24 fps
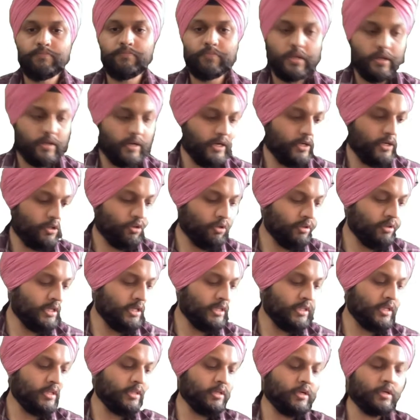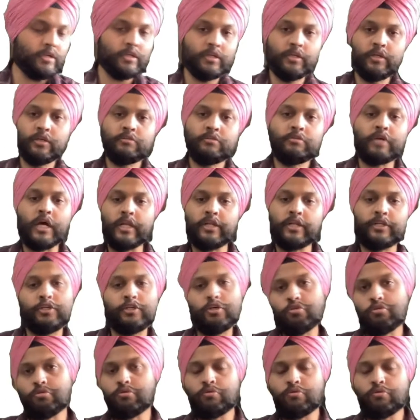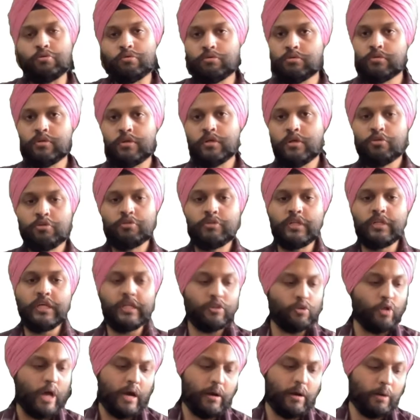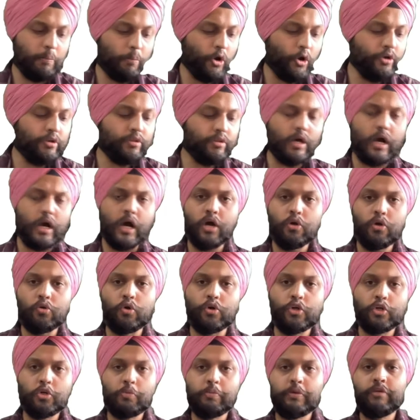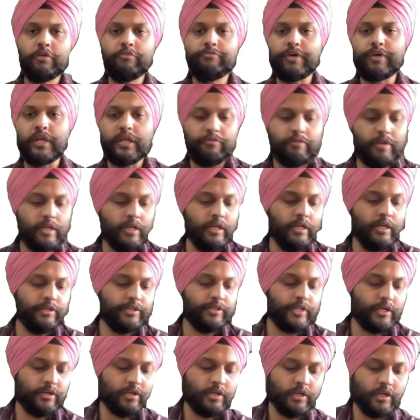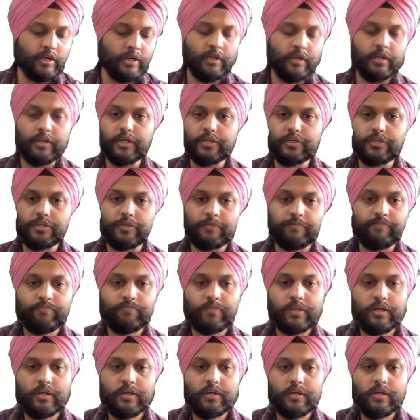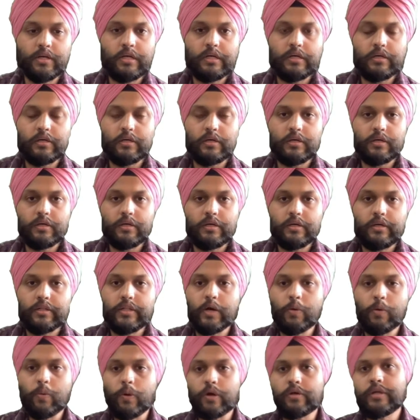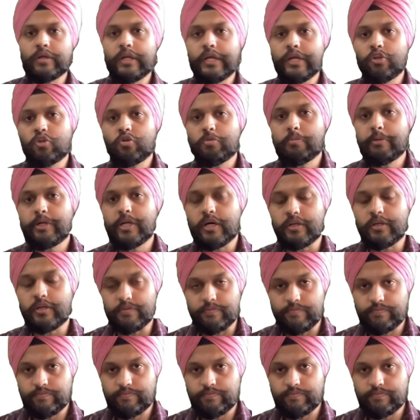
Right, so these are certain challenges also. So these points are going to be very, very general in nature. Now, what needs to be done?